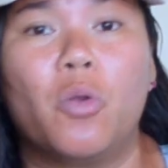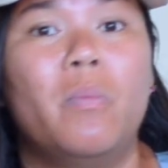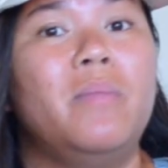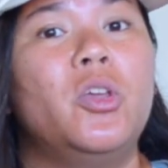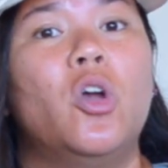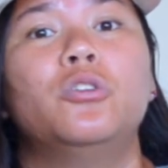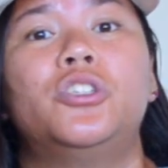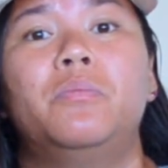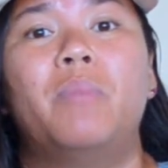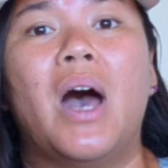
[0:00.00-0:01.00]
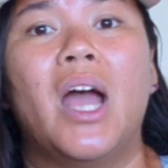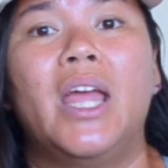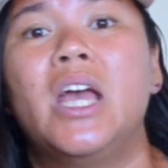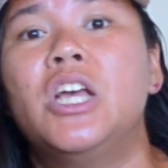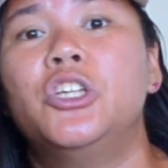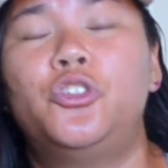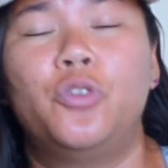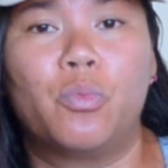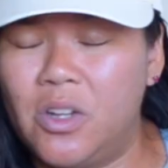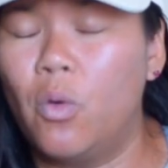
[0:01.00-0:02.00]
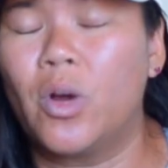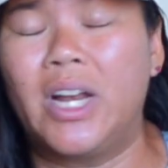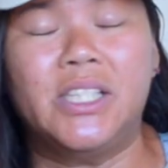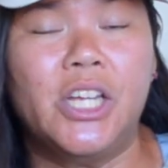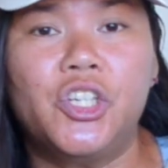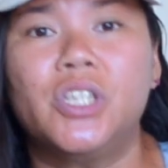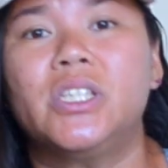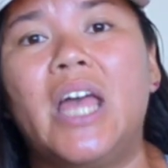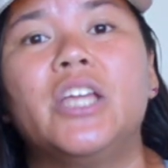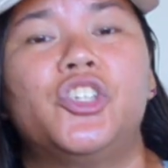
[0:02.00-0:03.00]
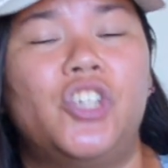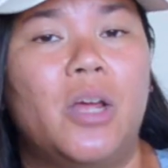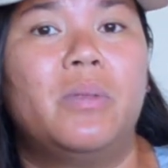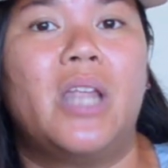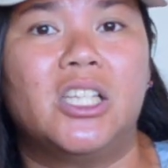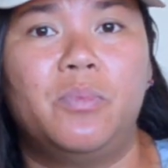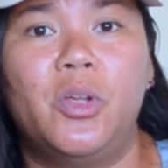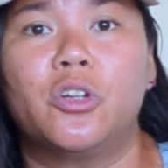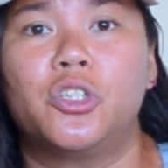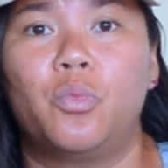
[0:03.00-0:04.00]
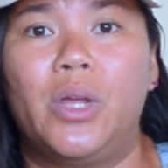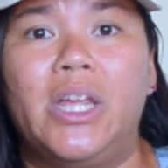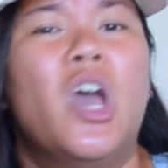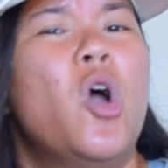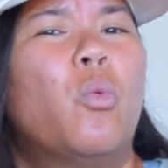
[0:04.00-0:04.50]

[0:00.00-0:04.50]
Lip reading: or maybe hosted by student-run organizations like SHIP, NSBE, or SWE.